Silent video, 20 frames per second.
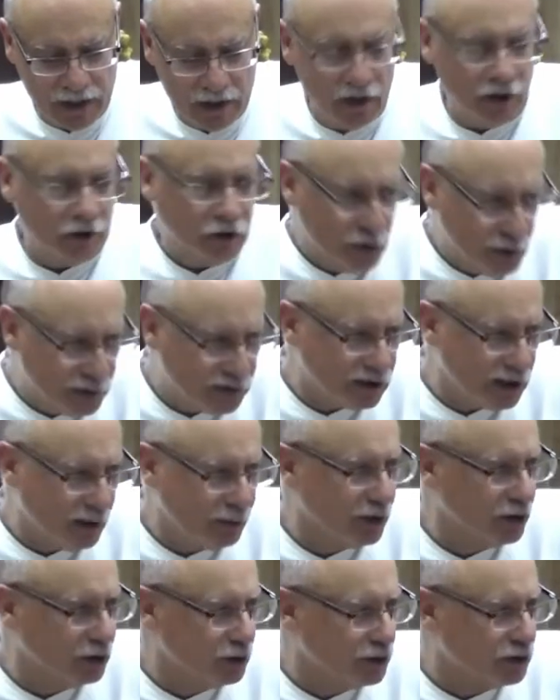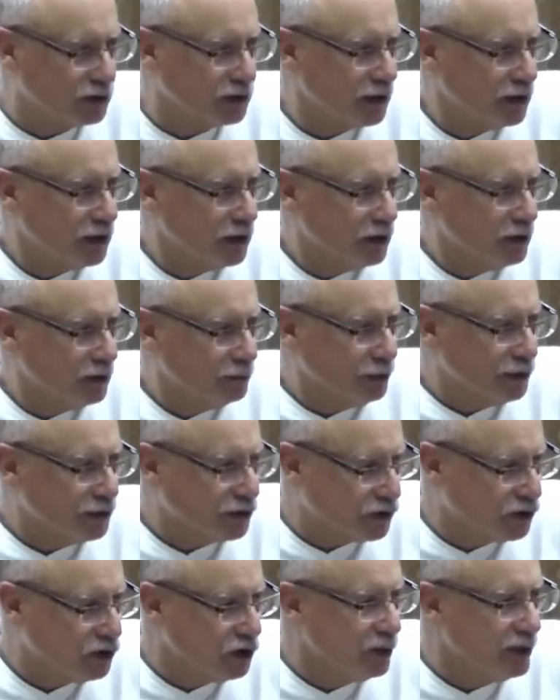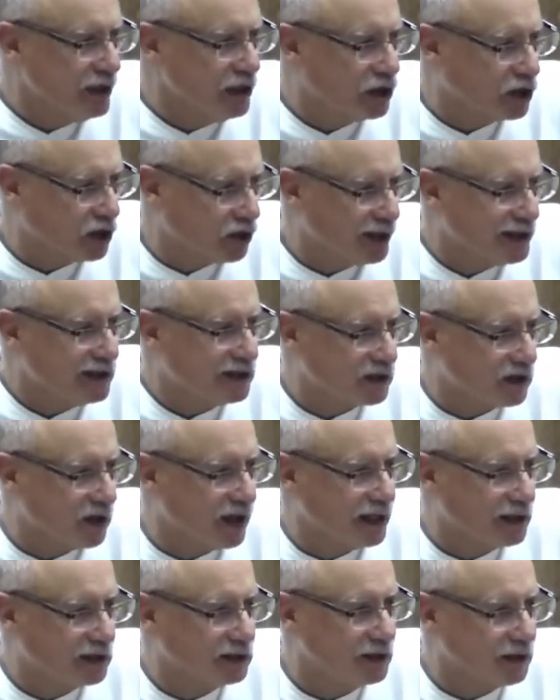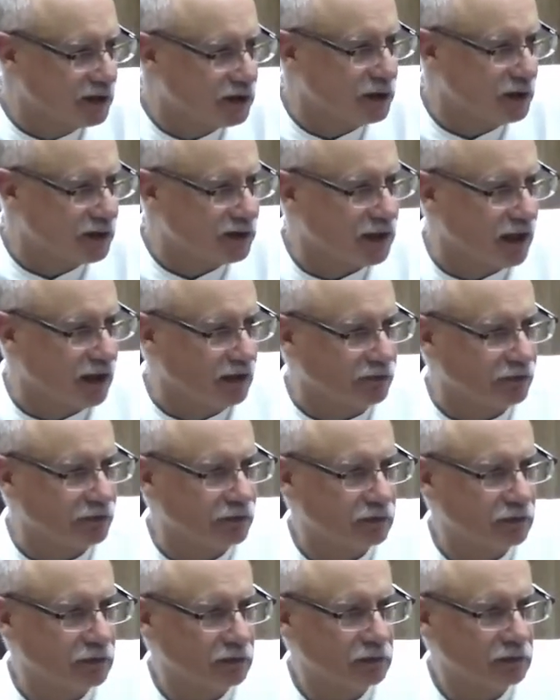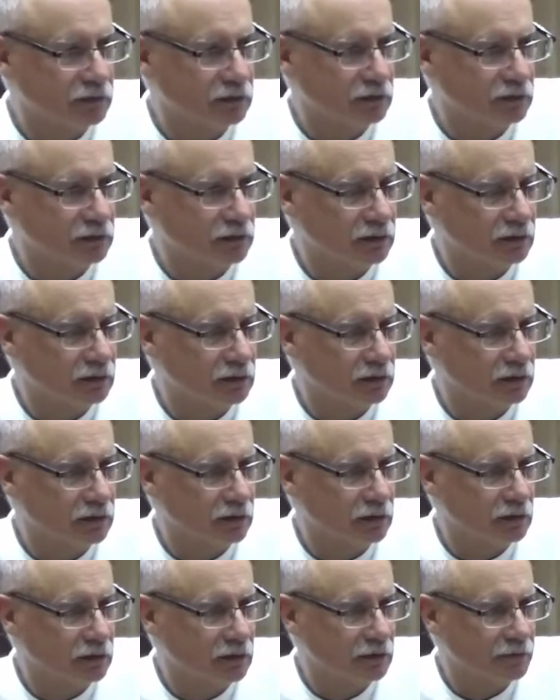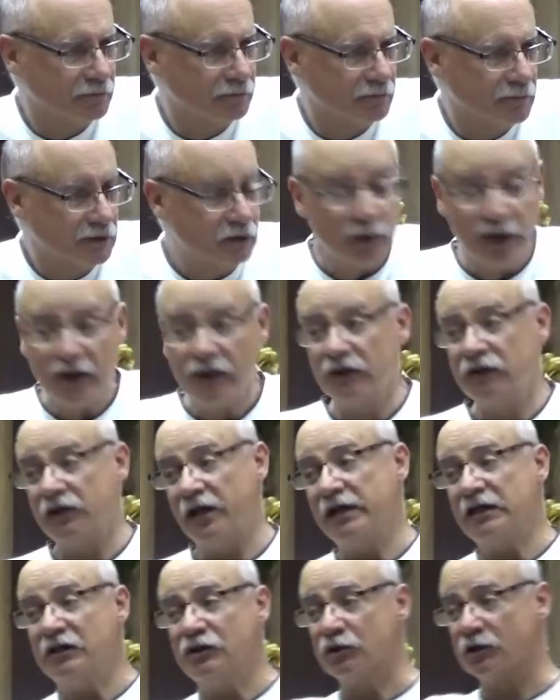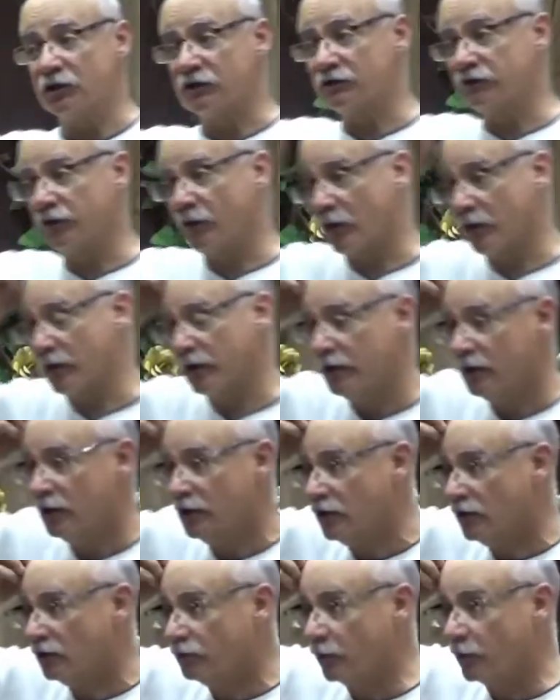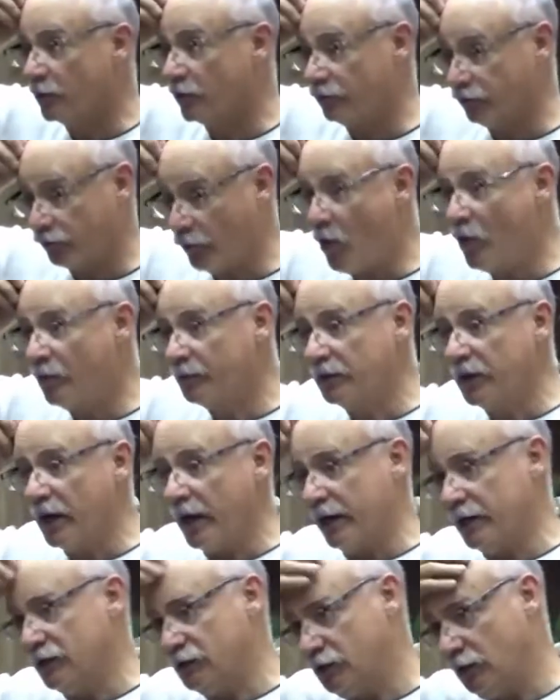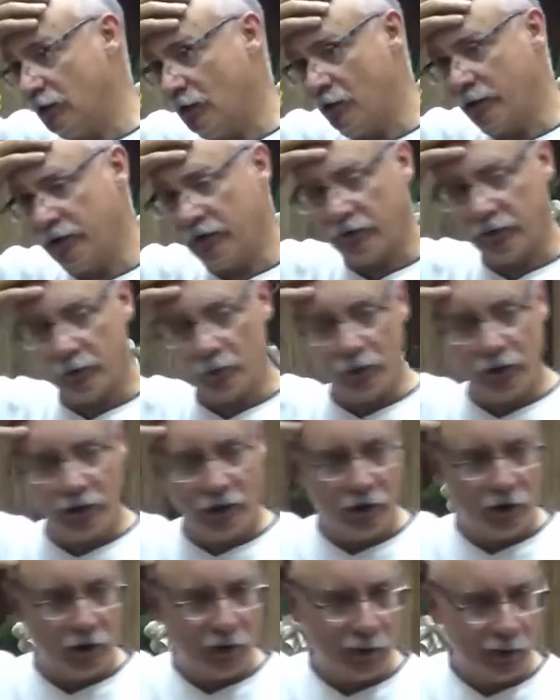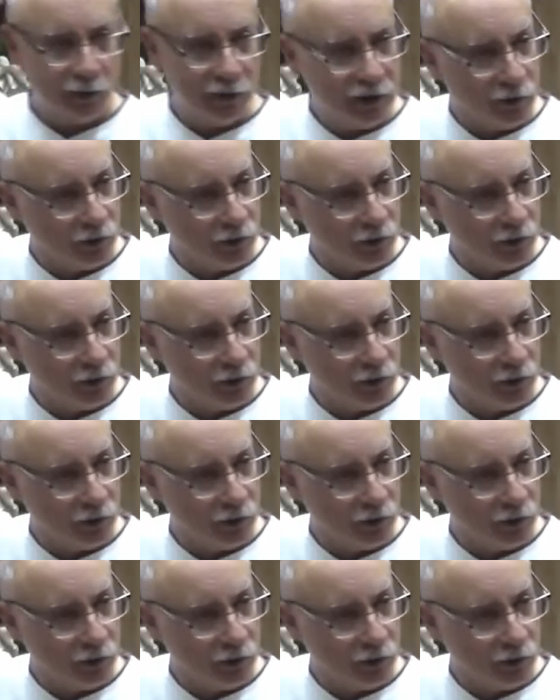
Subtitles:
Are you someone who's pursuing Christ-likeness yourself? It's one of the dangers for Reformed guys. You know, we